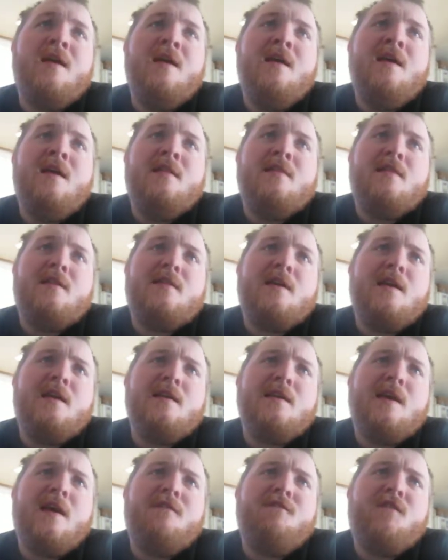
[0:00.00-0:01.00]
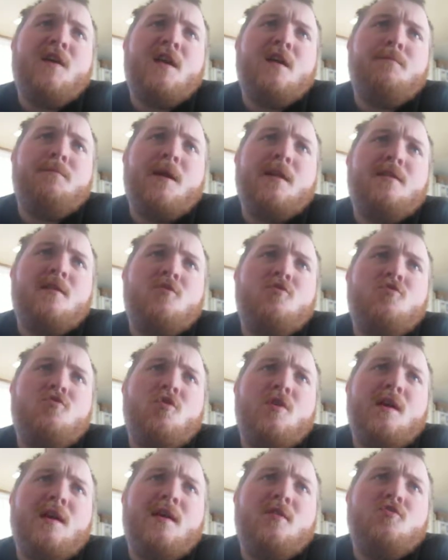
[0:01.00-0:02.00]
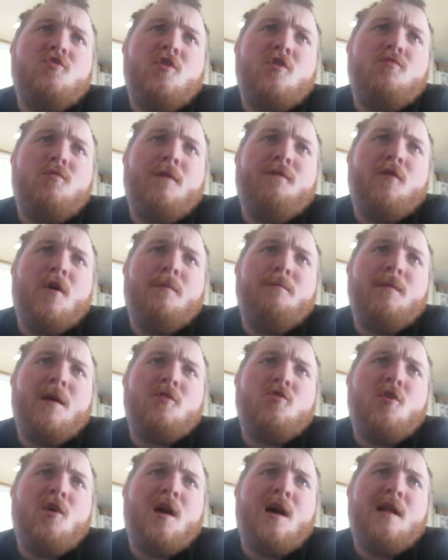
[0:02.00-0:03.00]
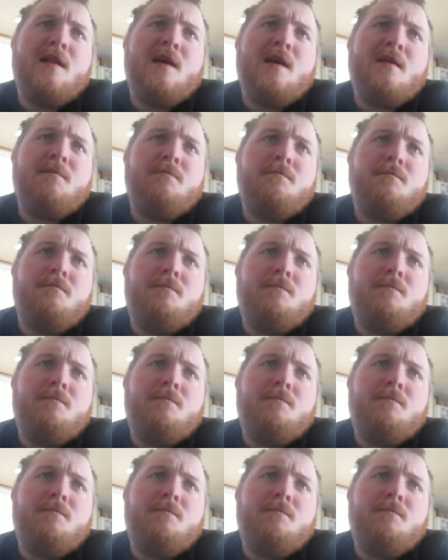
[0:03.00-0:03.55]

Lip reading: The Senate gave final passage to the insurance reform measure on a